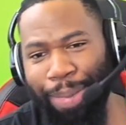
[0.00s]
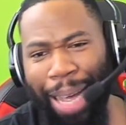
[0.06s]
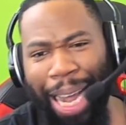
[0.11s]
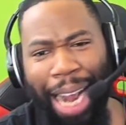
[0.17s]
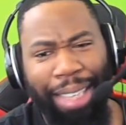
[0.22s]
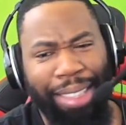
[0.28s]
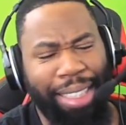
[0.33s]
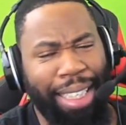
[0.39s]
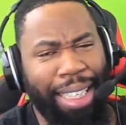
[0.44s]

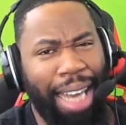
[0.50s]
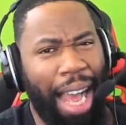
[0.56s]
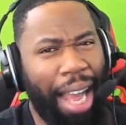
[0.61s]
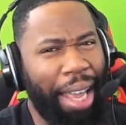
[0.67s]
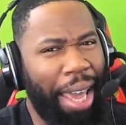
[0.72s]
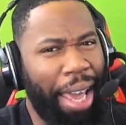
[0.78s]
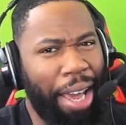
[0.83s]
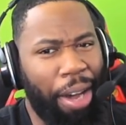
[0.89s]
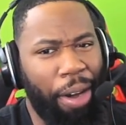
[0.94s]
actually not
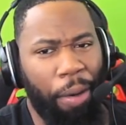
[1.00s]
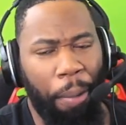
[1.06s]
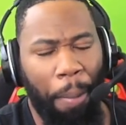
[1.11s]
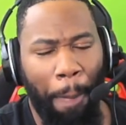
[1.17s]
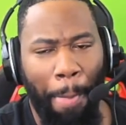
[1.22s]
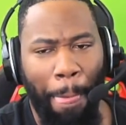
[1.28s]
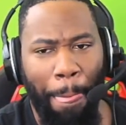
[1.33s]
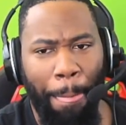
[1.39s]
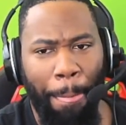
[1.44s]
KO.
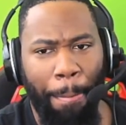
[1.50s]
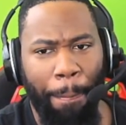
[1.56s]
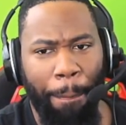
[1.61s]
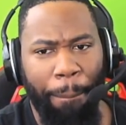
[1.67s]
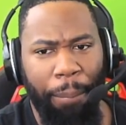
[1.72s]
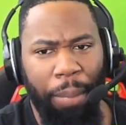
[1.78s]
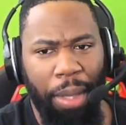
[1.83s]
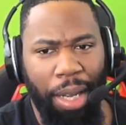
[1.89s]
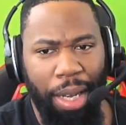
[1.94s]

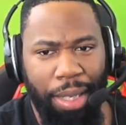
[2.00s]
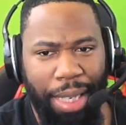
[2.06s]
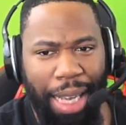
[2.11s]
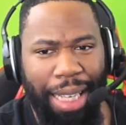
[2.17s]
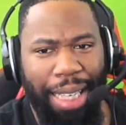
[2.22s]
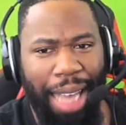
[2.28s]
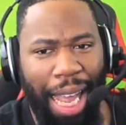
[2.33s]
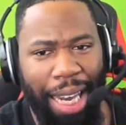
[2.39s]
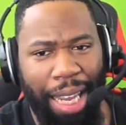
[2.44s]
Because he has
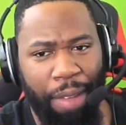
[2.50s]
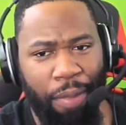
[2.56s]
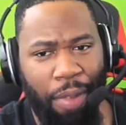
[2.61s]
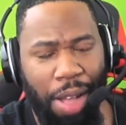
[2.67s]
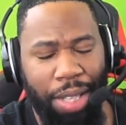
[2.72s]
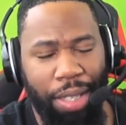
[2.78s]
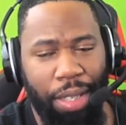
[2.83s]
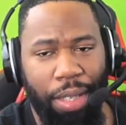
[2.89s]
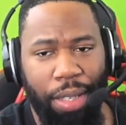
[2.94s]
high
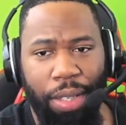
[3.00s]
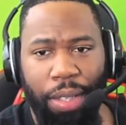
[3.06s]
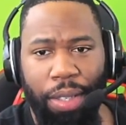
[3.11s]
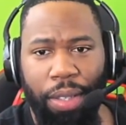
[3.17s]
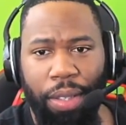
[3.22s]
defenses.